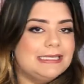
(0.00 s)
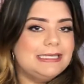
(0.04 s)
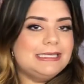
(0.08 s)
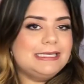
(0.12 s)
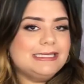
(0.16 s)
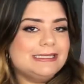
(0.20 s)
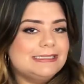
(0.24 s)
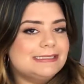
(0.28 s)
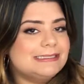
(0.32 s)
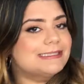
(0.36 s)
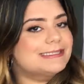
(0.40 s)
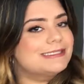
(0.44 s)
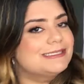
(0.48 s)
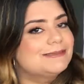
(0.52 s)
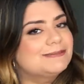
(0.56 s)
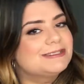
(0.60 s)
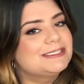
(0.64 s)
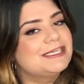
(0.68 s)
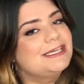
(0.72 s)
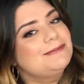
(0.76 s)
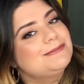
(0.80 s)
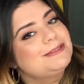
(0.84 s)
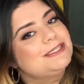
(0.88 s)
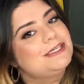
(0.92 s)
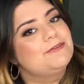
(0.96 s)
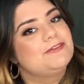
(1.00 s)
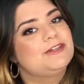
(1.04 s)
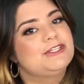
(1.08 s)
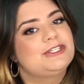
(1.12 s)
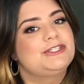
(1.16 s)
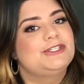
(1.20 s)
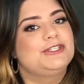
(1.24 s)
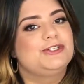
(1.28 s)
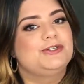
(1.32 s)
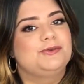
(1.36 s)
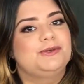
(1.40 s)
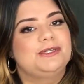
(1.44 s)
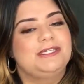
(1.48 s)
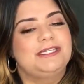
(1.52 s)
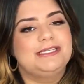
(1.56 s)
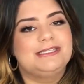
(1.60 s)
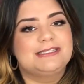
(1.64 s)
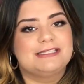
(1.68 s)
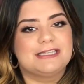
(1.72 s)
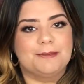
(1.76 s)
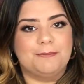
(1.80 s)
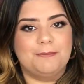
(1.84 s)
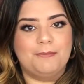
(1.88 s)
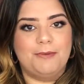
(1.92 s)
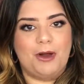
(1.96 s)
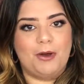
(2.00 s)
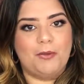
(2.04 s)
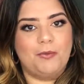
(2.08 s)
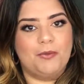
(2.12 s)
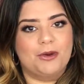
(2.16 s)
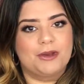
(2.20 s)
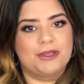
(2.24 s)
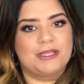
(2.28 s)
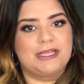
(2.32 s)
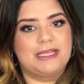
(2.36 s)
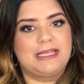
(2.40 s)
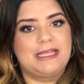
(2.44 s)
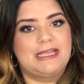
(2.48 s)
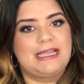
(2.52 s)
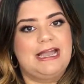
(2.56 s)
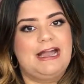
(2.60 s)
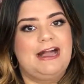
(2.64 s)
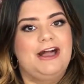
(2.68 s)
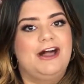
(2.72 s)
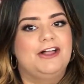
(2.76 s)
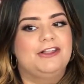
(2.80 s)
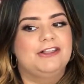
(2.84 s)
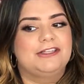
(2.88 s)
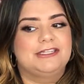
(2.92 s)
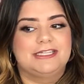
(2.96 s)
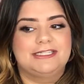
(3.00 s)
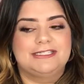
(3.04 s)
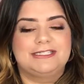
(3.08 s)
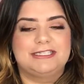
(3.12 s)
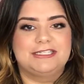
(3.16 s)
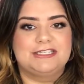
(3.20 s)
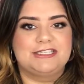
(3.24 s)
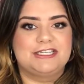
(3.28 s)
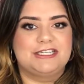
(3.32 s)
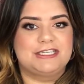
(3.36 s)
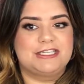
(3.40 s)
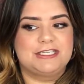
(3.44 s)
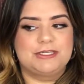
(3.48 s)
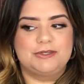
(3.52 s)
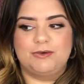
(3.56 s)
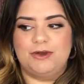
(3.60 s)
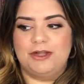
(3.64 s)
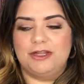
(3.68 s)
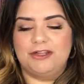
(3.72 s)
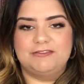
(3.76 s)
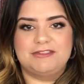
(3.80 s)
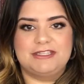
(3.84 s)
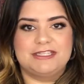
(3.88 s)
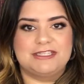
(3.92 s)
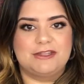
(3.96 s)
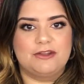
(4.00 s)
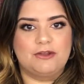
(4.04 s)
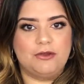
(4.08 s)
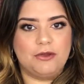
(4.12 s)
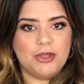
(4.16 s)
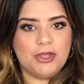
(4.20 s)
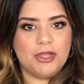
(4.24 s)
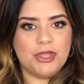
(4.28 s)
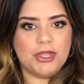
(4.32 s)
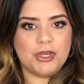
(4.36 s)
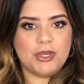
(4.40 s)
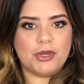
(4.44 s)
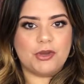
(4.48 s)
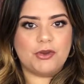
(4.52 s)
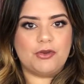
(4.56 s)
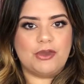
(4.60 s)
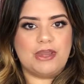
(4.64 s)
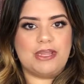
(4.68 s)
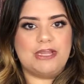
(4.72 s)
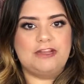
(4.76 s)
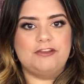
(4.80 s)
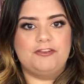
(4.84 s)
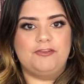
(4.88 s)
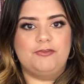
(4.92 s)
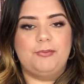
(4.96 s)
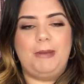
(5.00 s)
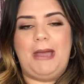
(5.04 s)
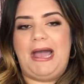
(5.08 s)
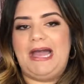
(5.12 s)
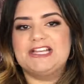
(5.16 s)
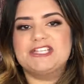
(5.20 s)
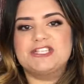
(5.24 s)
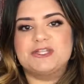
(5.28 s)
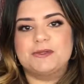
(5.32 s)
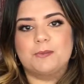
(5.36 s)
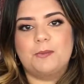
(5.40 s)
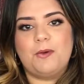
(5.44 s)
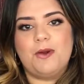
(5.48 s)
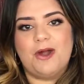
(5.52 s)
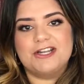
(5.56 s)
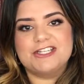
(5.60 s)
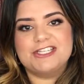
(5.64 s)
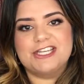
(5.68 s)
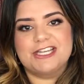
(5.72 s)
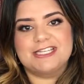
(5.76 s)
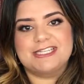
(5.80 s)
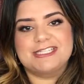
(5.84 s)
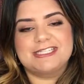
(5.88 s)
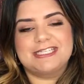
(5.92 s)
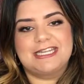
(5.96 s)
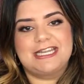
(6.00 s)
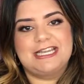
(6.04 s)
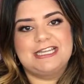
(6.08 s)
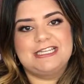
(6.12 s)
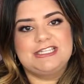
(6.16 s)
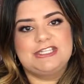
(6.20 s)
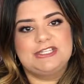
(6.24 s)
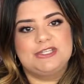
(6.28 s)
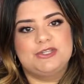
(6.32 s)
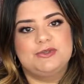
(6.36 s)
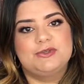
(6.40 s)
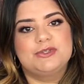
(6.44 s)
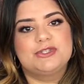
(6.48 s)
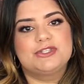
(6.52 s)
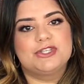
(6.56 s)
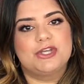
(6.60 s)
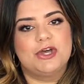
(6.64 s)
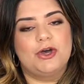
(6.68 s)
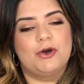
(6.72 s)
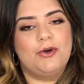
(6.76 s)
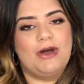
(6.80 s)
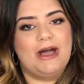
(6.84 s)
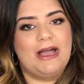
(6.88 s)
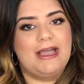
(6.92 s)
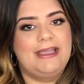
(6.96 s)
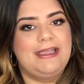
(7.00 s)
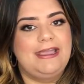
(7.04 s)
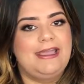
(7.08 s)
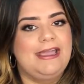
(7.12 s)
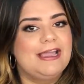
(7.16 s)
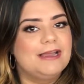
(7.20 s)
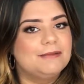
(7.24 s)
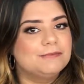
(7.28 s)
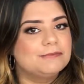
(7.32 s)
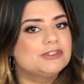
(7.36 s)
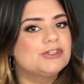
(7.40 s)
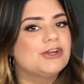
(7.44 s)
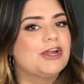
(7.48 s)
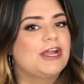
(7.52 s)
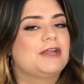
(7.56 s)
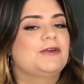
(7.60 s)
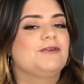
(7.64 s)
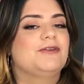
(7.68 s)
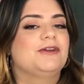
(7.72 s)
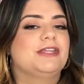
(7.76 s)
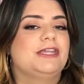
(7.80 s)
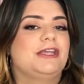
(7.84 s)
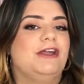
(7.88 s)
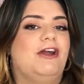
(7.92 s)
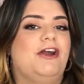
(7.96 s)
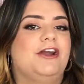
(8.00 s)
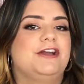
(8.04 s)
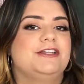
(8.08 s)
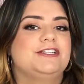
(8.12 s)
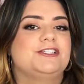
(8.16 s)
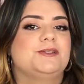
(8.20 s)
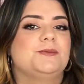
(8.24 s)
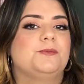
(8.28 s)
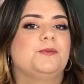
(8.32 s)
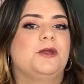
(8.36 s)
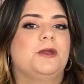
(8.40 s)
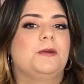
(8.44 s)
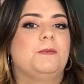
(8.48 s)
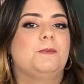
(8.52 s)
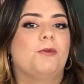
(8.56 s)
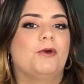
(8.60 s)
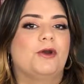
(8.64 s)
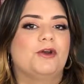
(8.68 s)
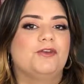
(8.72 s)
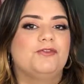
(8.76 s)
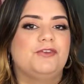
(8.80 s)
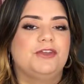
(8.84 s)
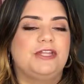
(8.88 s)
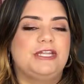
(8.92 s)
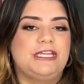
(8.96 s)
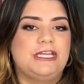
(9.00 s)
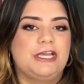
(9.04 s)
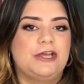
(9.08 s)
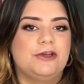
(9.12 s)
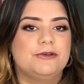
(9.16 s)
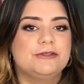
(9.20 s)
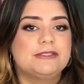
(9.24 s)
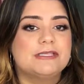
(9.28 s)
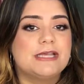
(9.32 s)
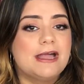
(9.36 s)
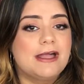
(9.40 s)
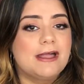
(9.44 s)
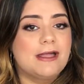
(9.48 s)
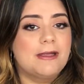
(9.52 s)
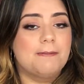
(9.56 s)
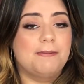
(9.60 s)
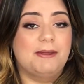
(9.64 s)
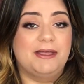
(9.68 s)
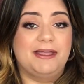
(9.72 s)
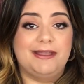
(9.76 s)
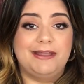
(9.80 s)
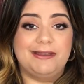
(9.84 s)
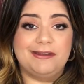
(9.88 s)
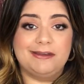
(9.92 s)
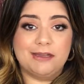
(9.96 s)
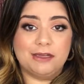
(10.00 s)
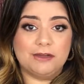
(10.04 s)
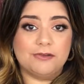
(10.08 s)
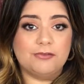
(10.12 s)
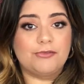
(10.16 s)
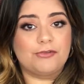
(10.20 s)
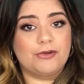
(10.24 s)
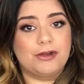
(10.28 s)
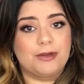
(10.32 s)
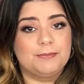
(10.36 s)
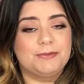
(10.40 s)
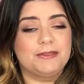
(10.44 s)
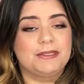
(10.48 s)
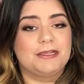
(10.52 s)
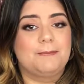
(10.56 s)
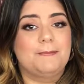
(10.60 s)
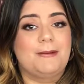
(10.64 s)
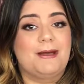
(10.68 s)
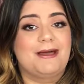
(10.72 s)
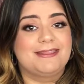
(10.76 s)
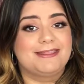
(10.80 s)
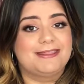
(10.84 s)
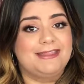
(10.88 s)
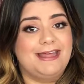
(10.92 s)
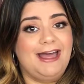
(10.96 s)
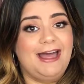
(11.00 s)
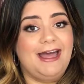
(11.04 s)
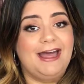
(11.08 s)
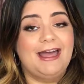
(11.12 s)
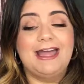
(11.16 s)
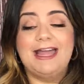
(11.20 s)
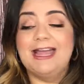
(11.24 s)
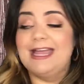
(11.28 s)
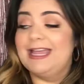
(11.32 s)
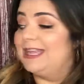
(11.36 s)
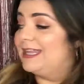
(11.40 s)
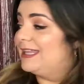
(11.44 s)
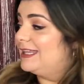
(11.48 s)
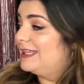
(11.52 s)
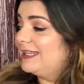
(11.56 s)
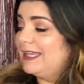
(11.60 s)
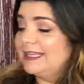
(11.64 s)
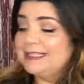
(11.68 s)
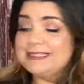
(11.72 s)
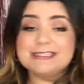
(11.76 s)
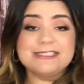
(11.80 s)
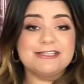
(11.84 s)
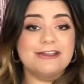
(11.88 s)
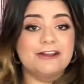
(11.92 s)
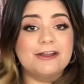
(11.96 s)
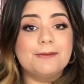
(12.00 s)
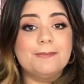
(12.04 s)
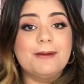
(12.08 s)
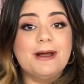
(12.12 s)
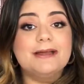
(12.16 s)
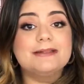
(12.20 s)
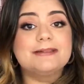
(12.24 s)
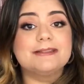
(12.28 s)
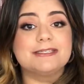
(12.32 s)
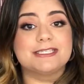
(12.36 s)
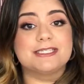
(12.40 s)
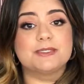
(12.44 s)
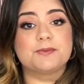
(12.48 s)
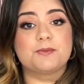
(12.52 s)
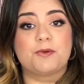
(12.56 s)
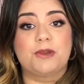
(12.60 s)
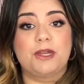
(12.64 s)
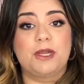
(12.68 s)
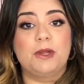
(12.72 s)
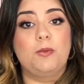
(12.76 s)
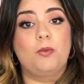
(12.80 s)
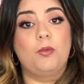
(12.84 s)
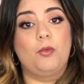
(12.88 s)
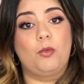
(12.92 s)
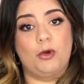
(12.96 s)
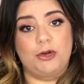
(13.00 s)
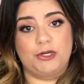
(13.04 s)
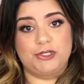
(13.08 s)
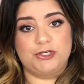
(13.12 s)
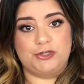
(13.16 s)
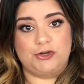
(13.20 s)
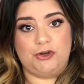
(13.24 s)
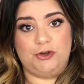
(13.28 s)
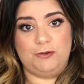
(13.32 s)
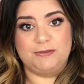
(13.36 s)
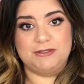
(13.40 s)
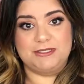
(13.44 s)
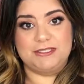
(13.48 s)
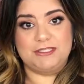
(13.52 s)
It's sometimes every 2 weeks. I'm a working gal in addition to all of these little creative passion projects that I do, so I am trying really hard to bring more videos, but enough rambling about that. Let's talk about the spring wardrobe.